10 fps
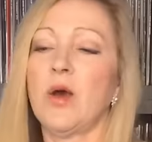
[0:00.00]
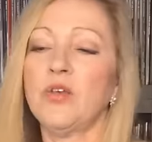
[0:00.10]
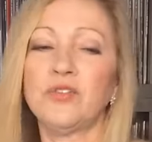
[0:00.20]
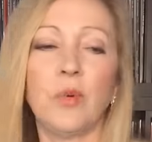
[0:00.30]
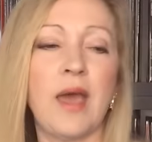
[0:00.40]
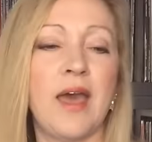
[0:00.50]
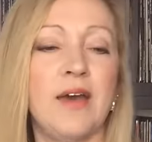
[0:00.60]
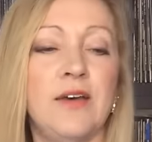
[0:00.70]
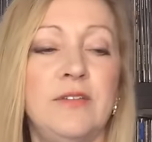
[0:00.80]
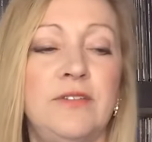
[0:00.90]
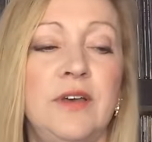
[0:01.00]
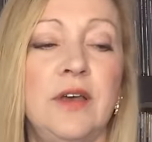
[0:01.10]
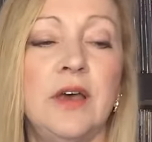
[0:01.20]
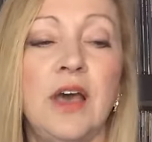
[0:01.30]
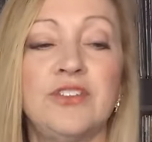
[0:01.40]
also have
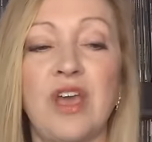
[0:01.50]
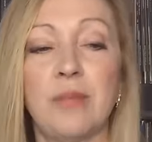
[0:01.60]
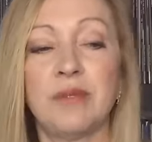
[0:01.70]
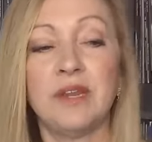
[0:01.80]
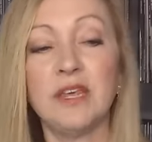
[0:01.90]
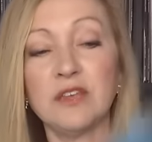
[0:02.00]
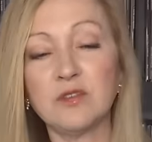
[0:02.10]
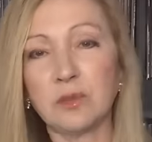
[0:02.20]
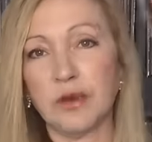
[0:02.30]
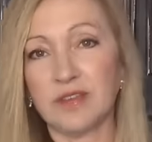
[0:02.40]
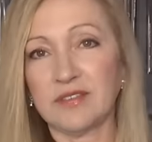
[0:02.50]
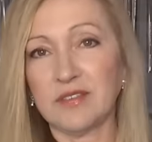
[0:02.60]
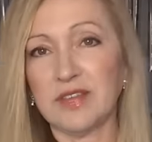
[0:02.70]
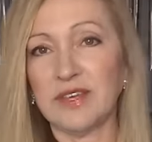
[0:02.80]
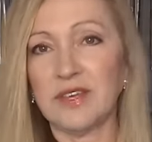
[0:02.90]
a Japanese
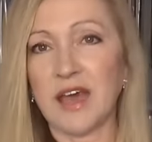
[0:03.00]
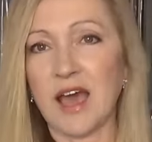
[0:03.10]
pressing.